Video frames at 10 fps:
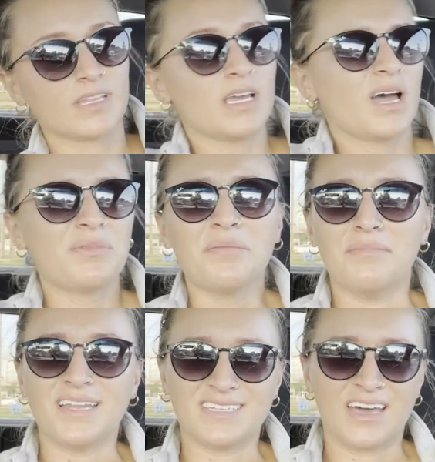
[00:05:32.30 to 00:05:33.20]
I'm not
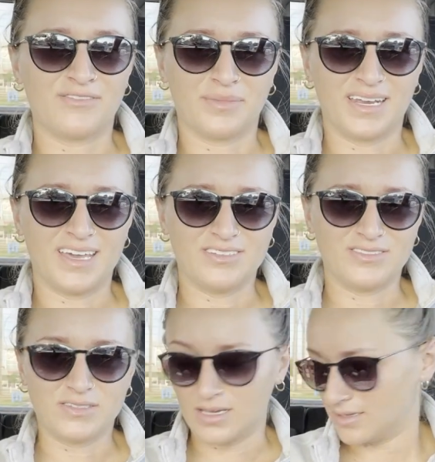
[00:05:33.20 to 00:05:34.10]
meant to have my
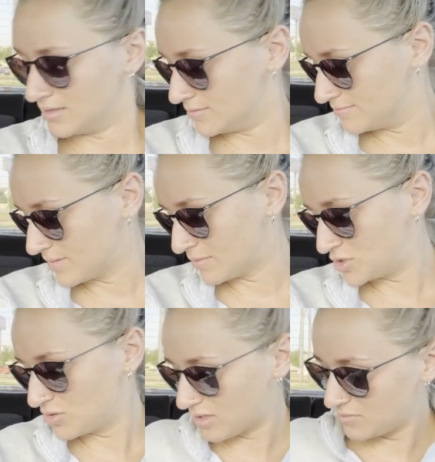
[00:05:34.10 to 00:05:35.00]
nails done. I'm
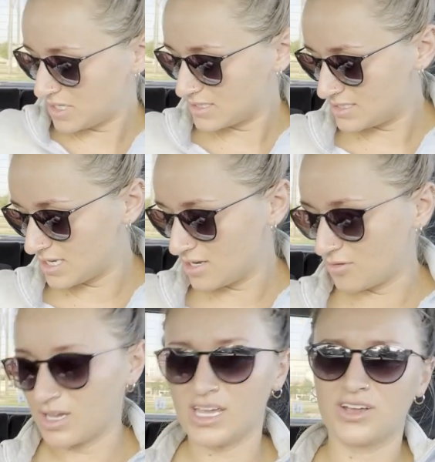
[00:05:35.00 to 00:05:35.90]
too, I mean, it's sitting
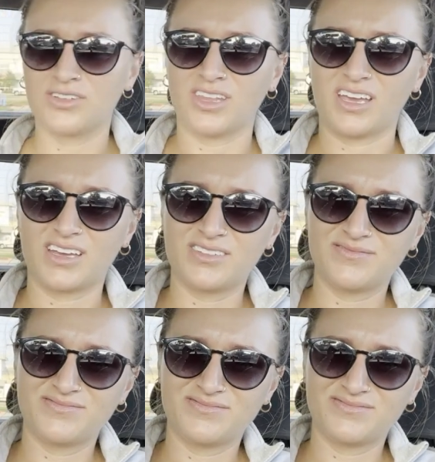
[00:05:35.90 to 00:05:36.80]
right here and like
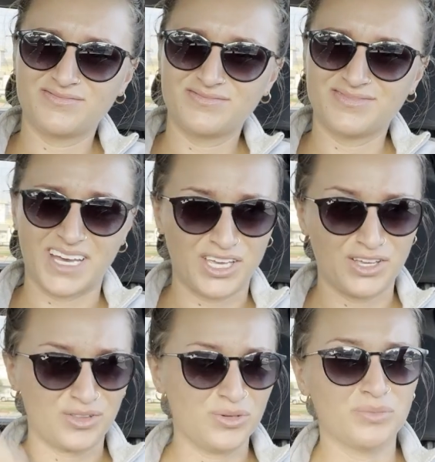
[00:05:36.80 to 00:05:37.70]
I
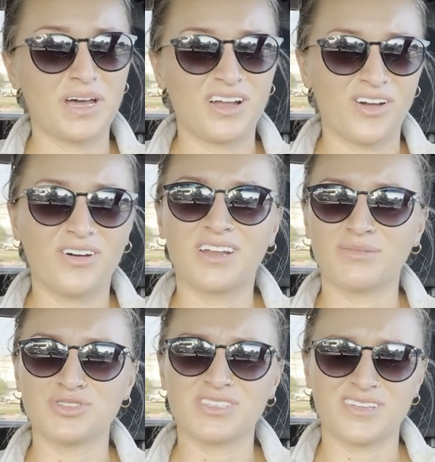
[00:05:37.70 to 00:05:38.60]
can glue it back on.
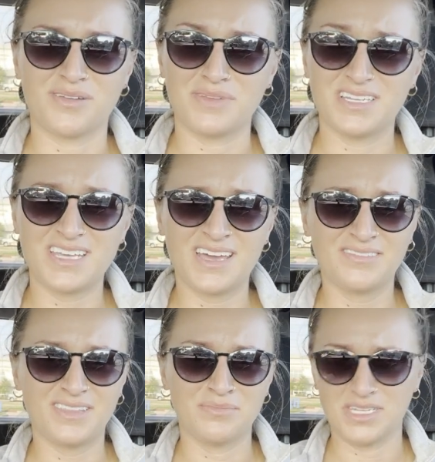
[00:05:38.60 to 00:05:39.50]
I'm just not meant to
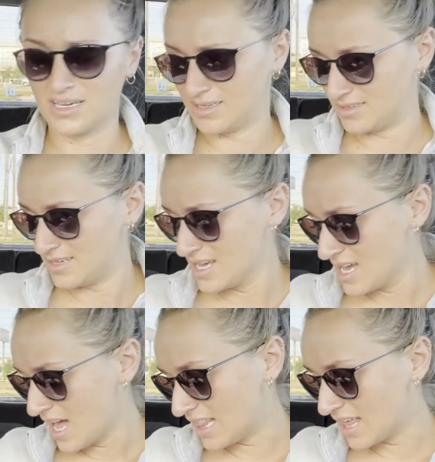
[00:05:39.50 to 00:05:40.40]
have them done.
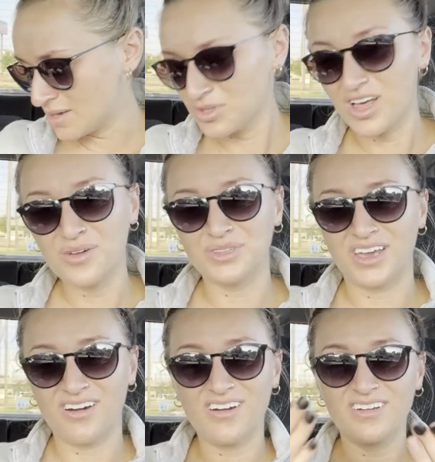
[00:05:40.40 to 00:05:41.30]
I like them a lot when
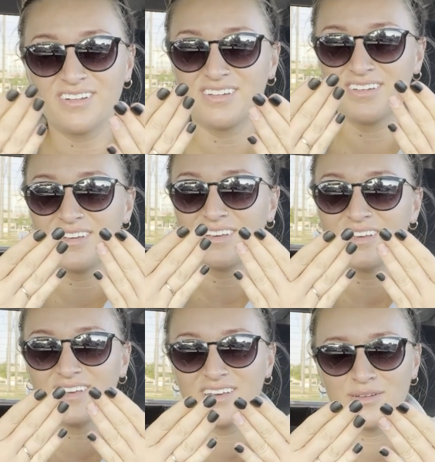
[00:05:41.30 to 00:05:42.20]
they are,
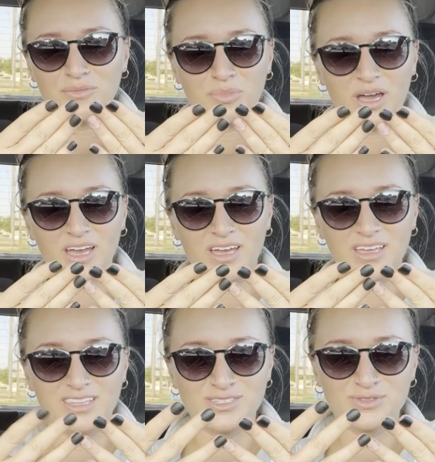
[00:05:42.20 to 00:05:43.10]

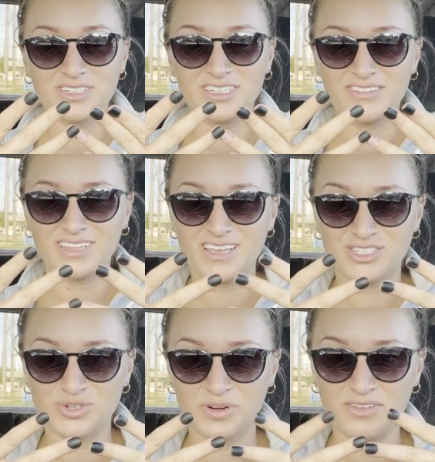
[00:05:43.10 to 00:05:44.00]
but this one didn't even
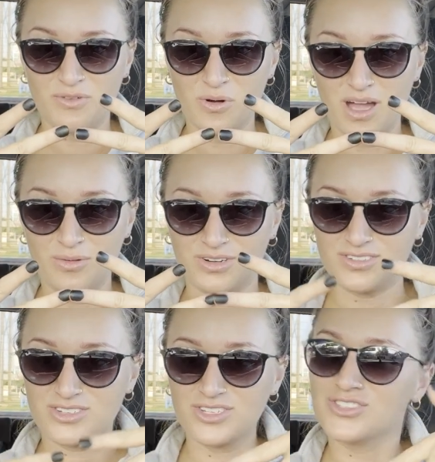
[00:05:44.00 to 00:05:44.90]
last 24
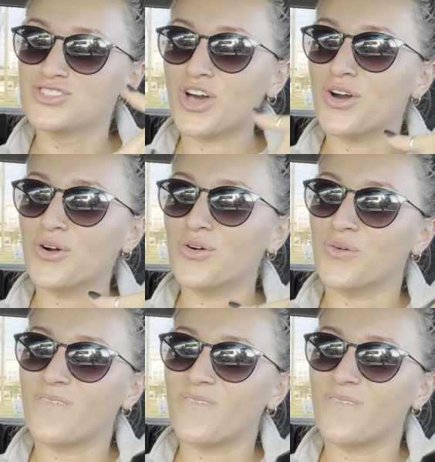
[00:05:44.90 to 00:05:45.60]
hours. So